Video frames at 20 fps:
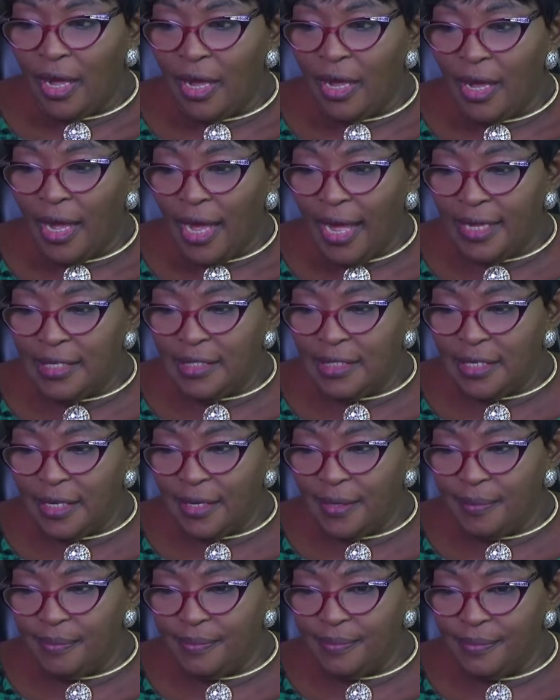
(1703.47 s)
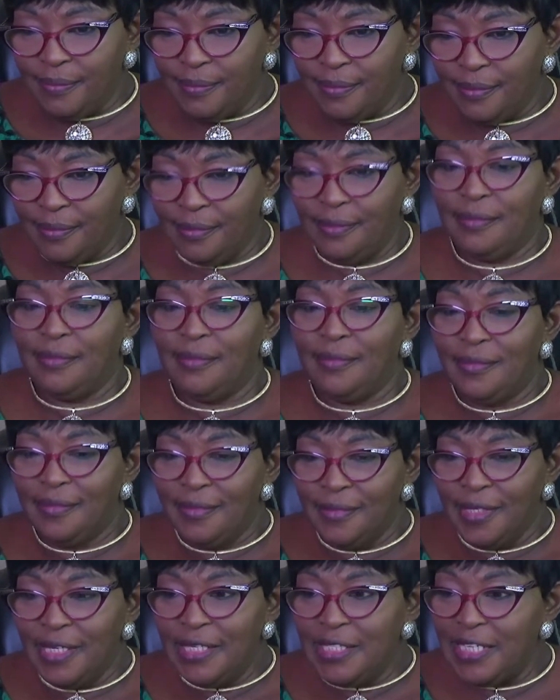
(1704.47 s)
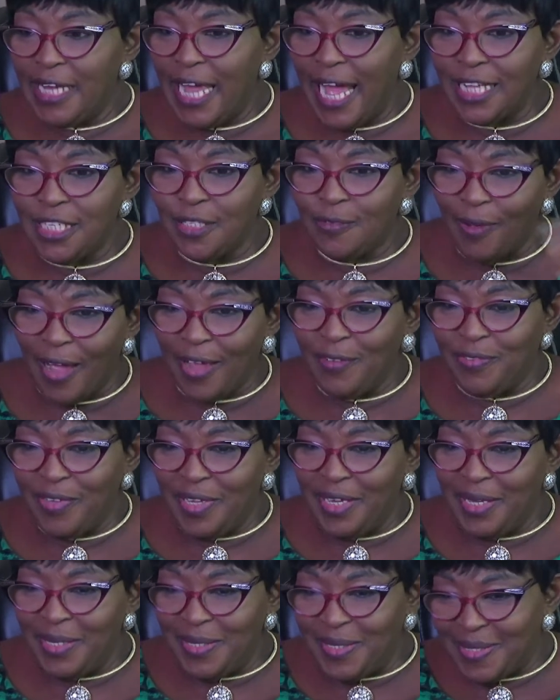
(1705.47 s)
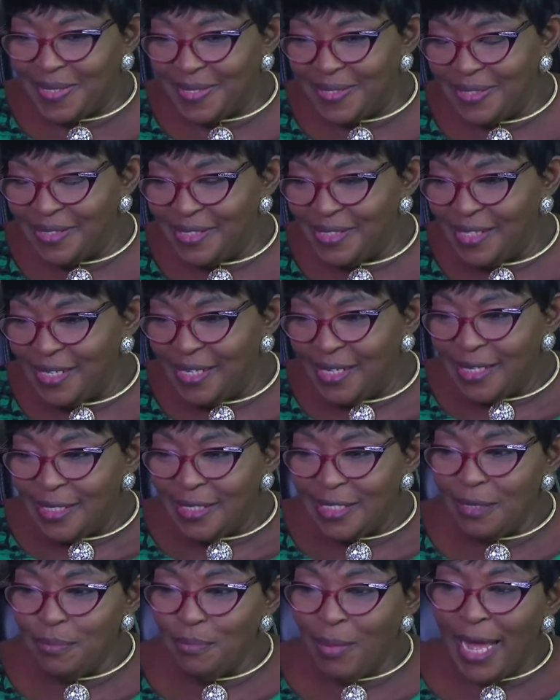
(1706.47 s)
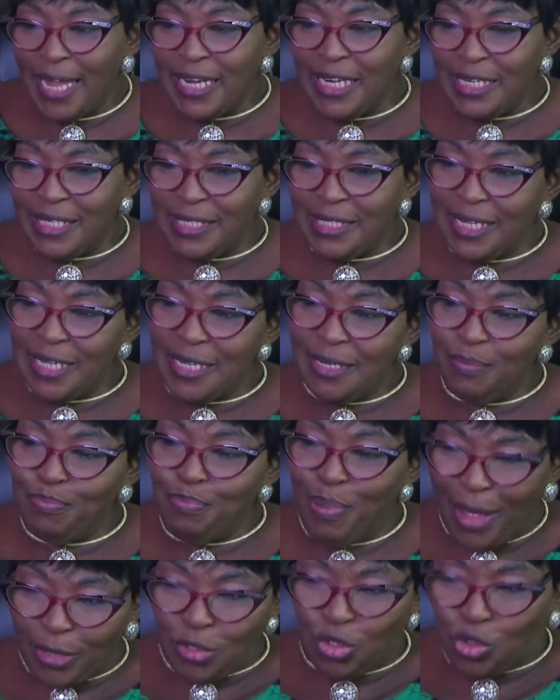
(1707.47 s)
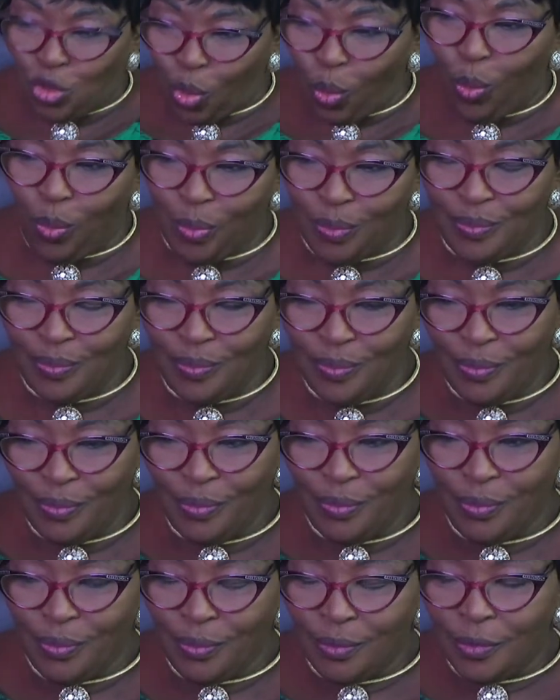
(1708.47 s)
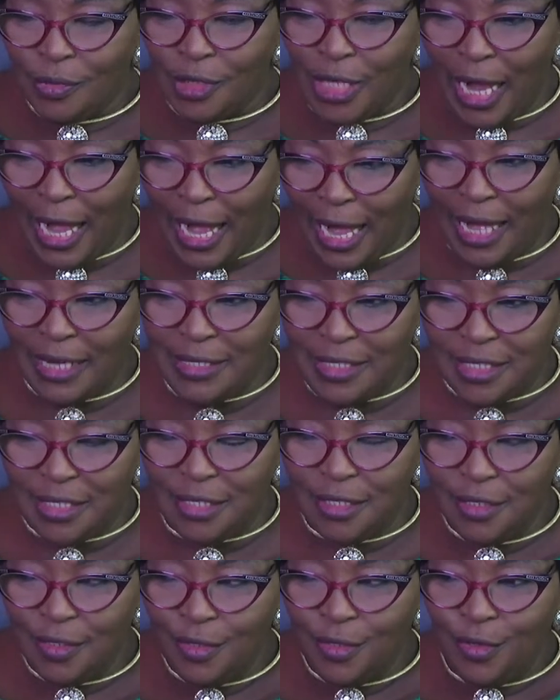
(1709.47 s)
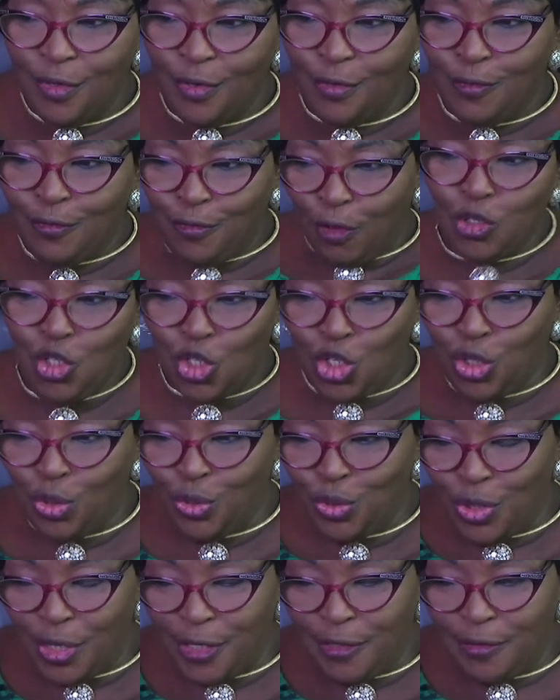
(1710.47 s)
And she has 5 kids. The man is a pastor, had 4 children.